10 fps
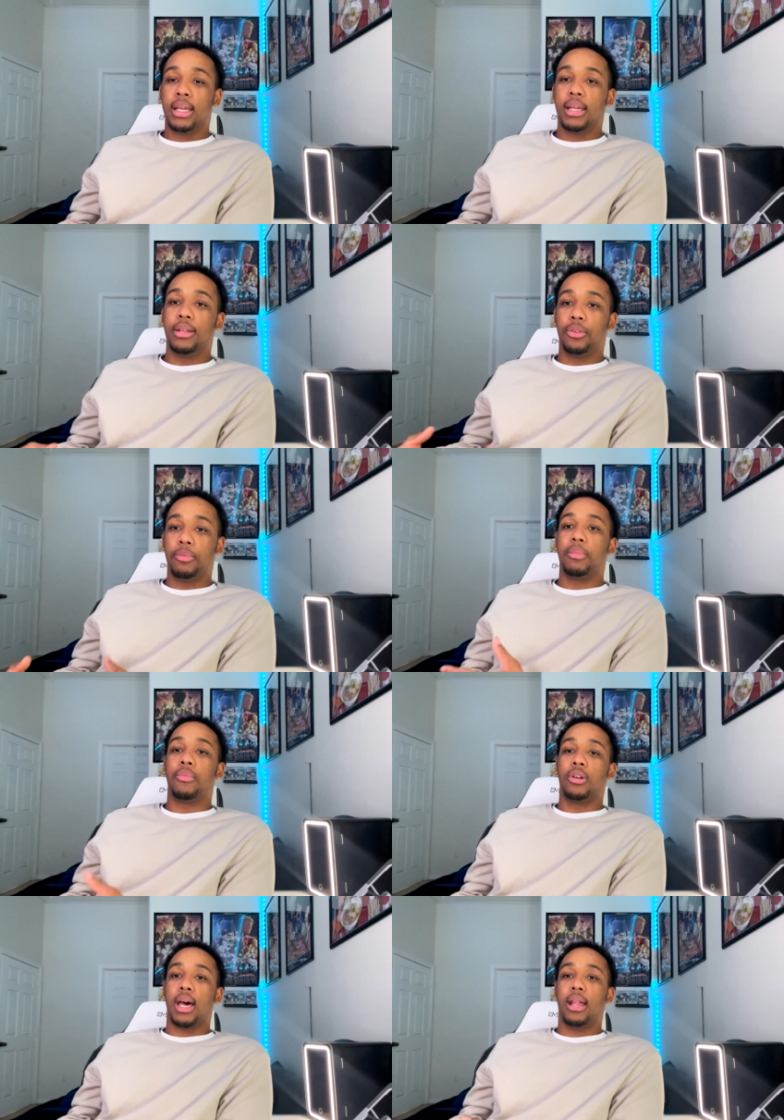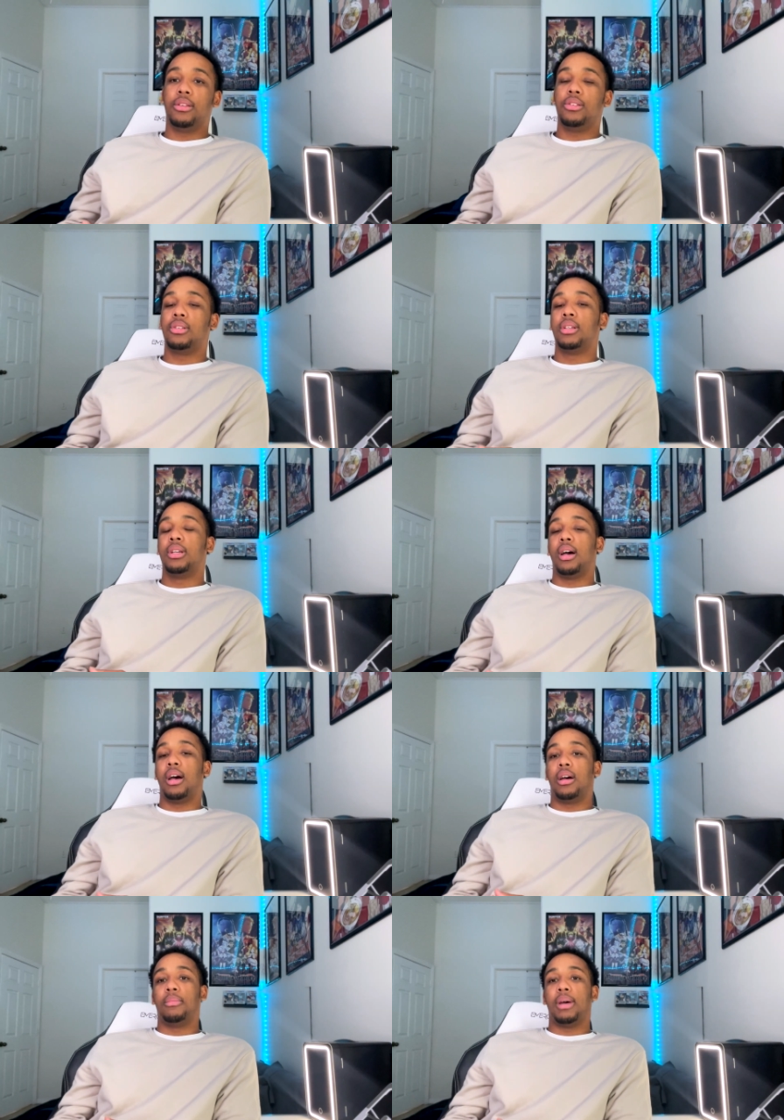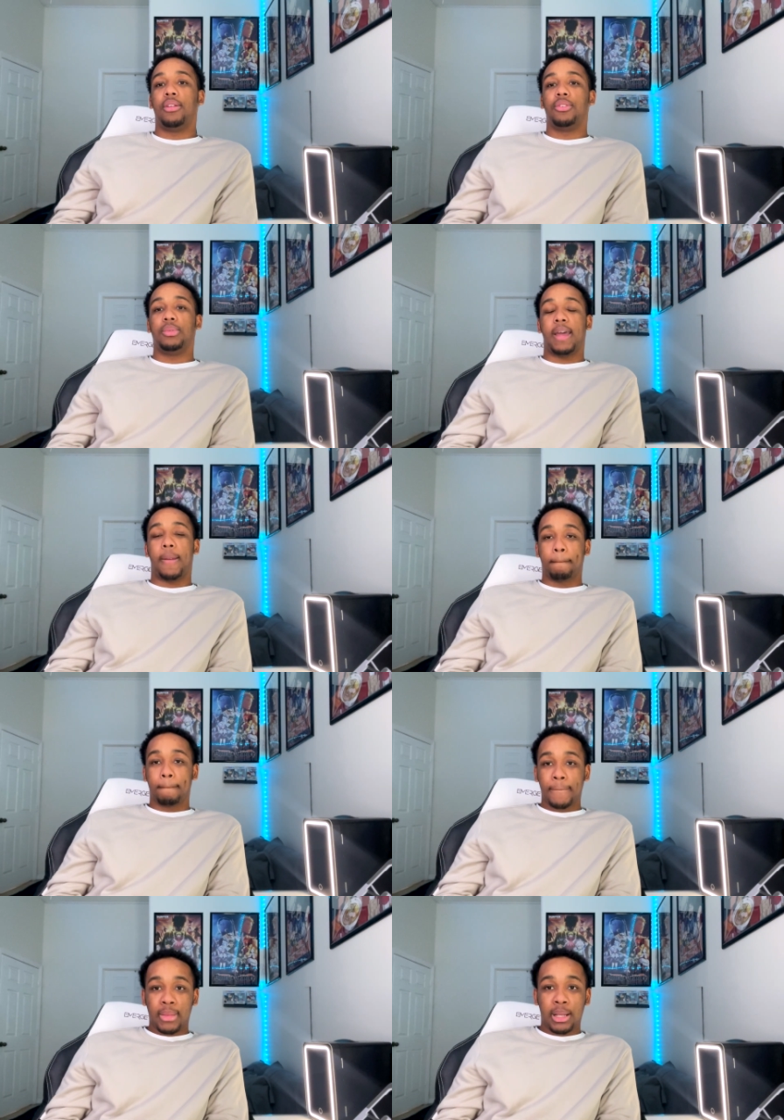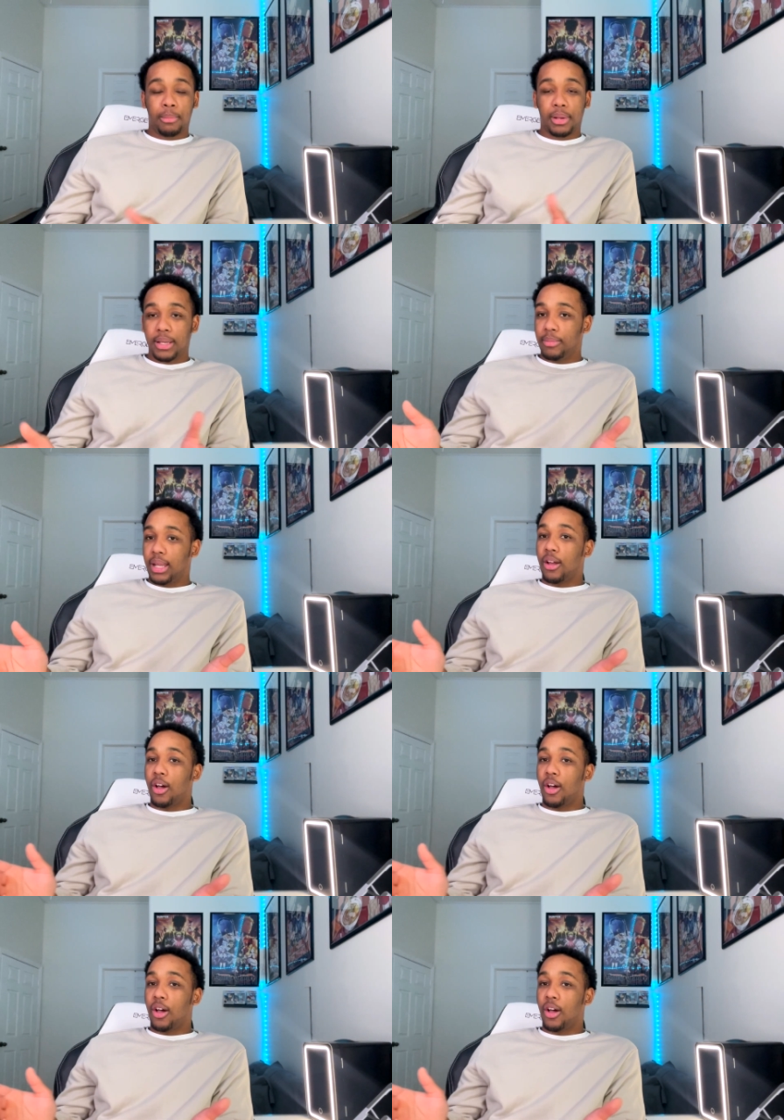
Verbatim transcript: get a little bit more knowledge, um, I'll do that. But like